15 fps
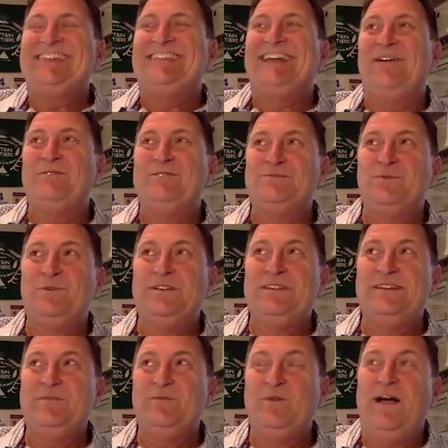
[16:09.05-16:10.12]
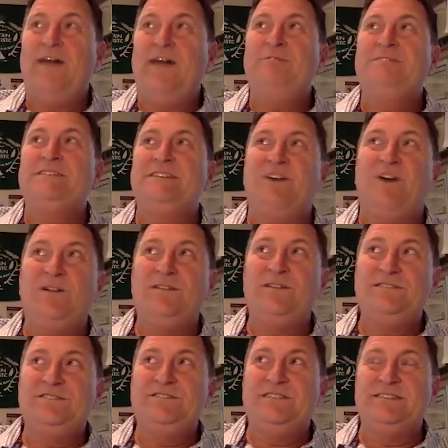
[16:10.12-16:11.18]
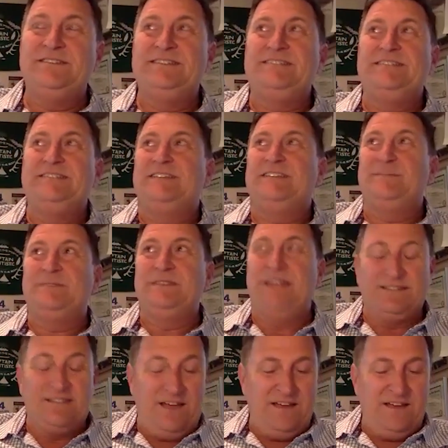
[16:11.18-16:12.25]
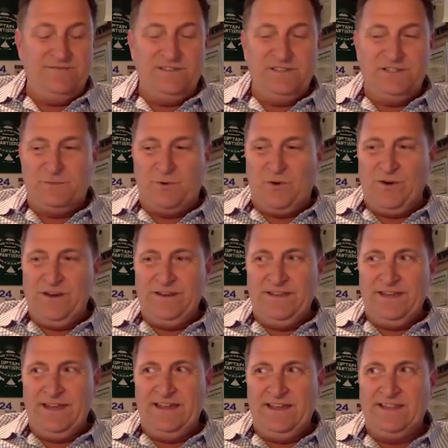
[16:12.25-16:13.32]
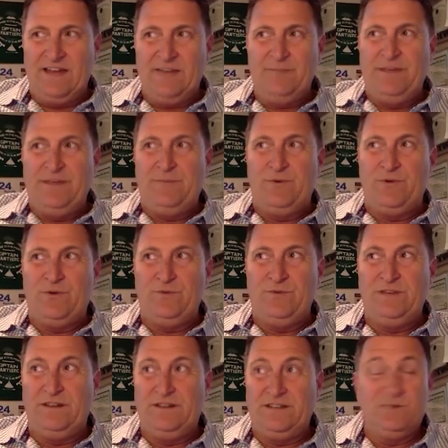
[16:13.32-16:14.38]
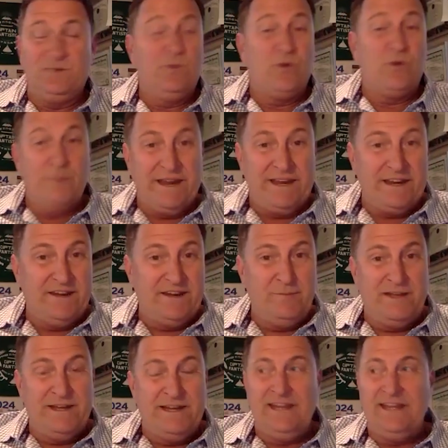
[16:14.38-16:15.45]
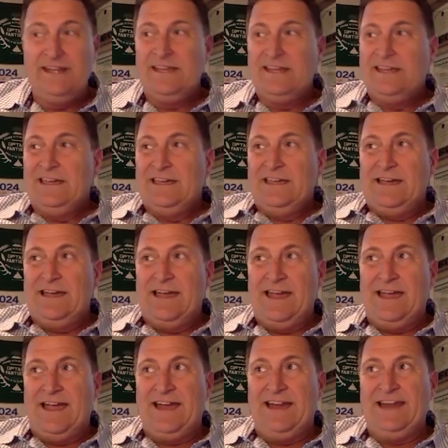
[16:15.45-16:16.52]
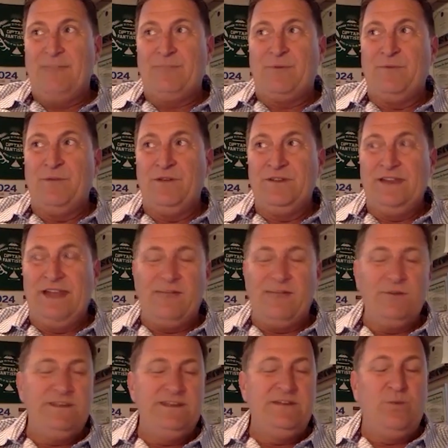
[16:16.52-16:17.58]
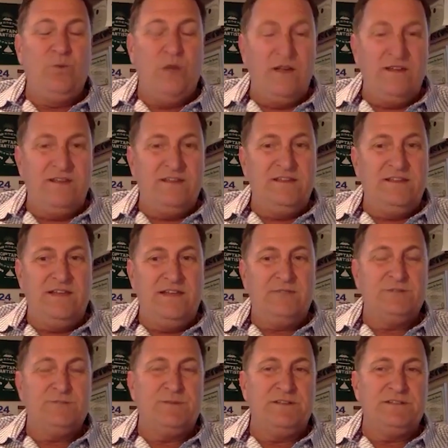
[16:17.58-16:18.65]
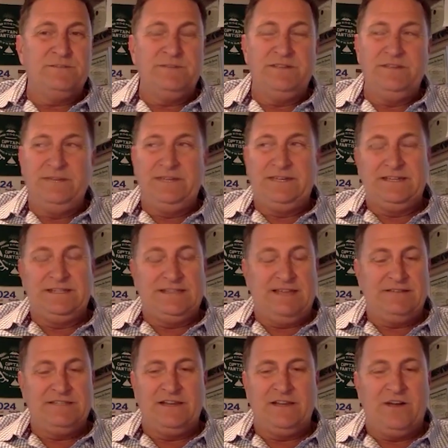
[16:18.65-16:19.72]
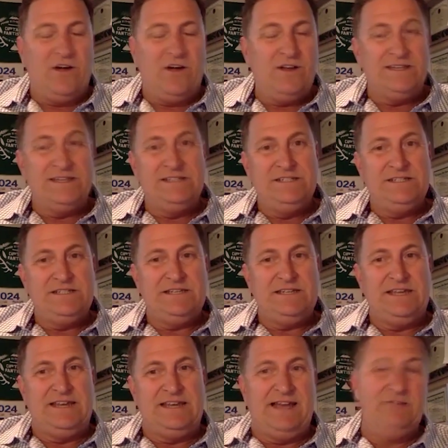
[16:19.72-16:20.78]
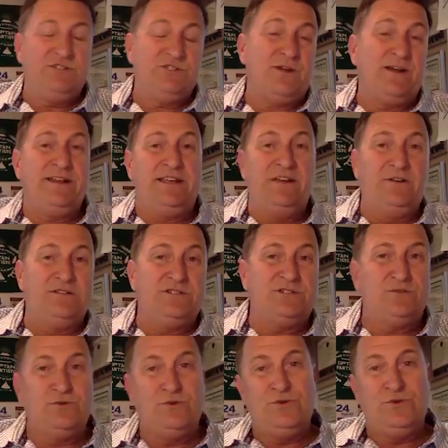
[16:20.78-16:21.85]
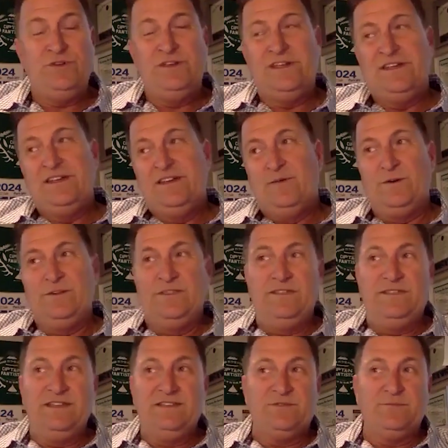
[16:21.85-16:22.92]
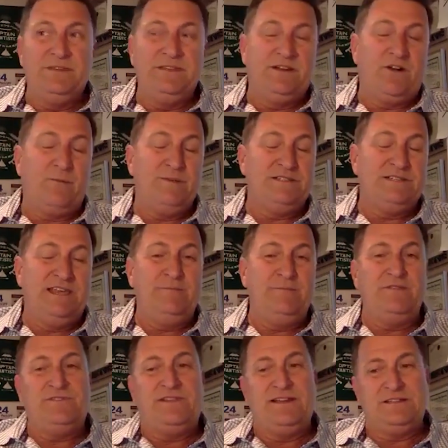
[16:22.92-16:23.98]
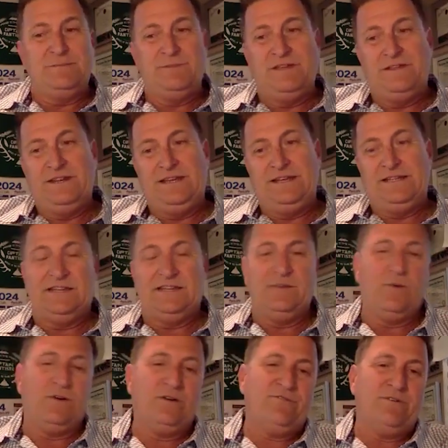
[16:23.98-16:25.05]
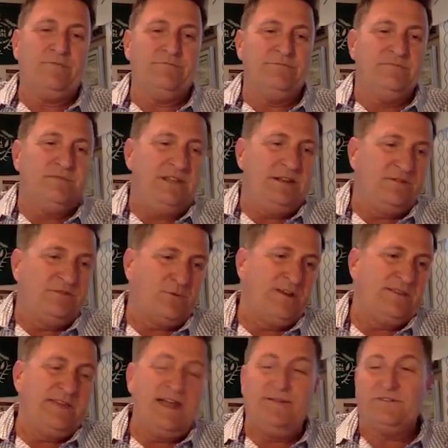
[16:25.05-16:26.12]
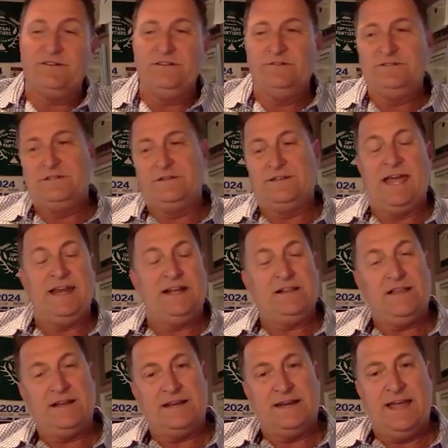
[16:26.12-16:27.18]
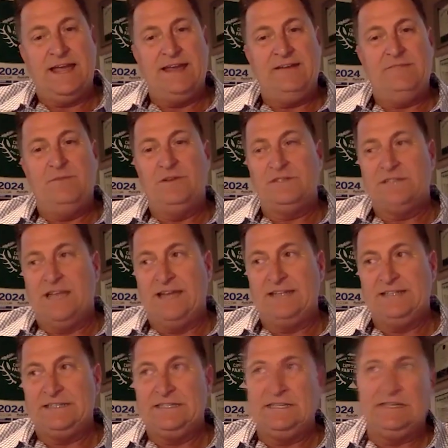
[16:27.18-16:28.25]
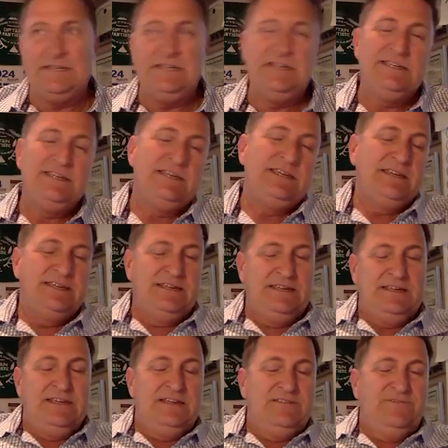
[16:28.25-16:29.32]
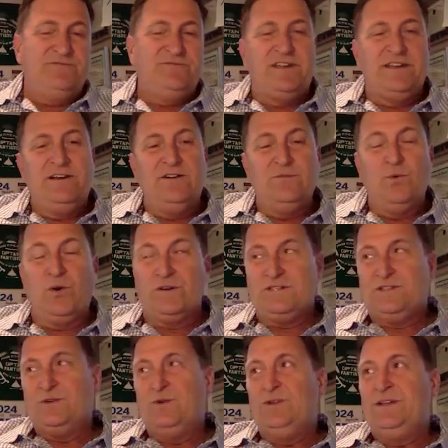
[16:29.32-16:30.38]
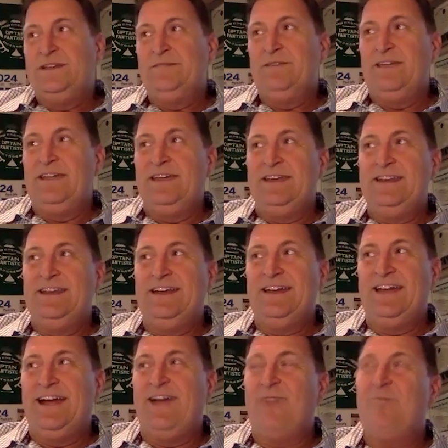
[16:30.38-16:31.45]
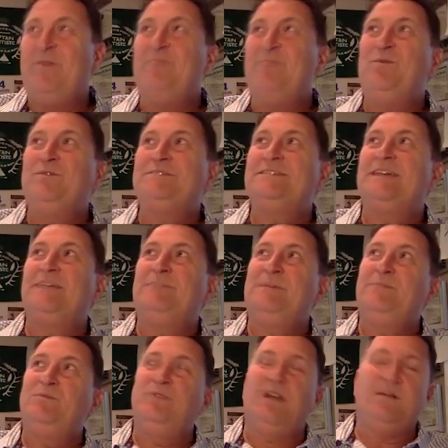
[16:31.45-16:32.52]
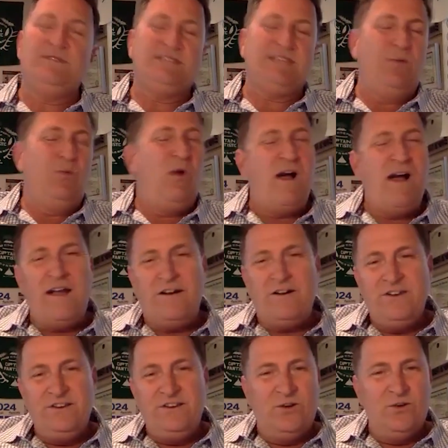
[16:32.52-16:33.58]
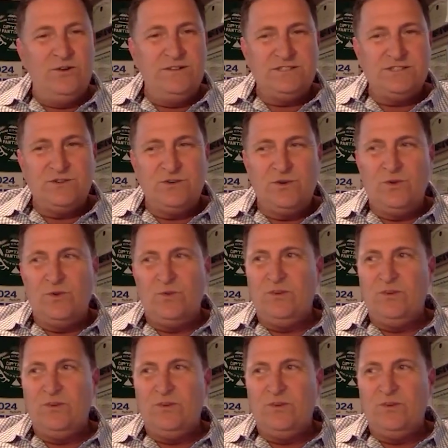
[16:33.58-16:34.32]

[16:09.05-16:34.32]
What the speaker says: That was one thing. Well, I was in college, and this is something I thought of this morning that a lot of people, because we were making good money. I got promoted. I really didn't want a lot of responsibility because I was in college and I was trying to go to school. One of the things for me, the car business gave me the flexibility because I could work from 3 in the afternoon until 9 o'clock at night most nights, and then figure work school in. And I remember one time people would always say, "Why are you going to school?